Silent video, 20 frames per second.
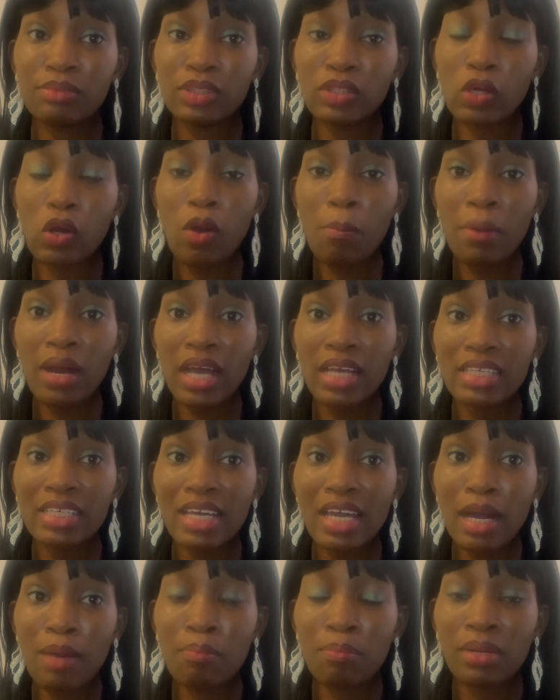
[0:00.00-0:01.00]
The upper
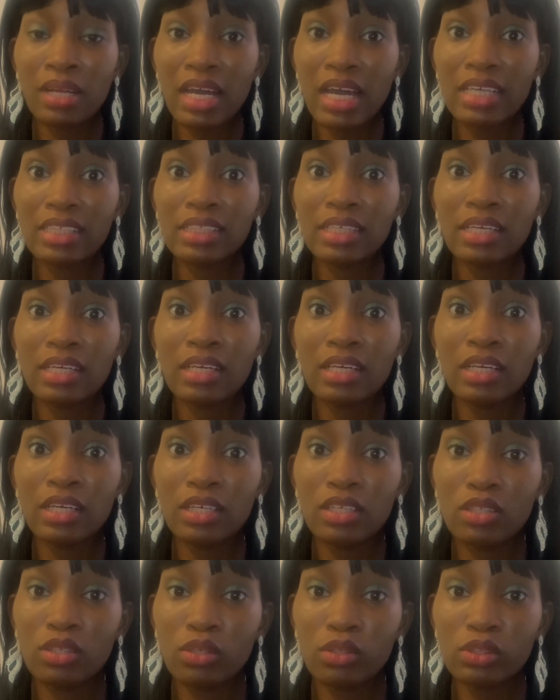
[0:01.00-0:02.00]
year I applied,
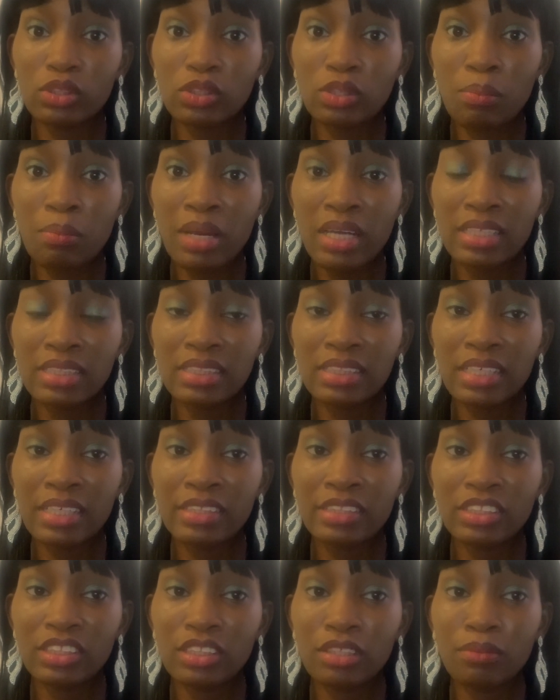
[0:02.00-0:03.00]
no summer
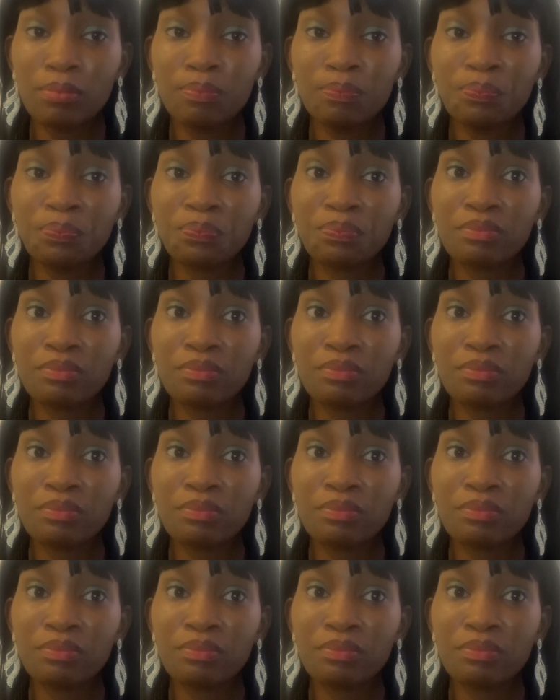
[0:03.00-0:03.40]
internship.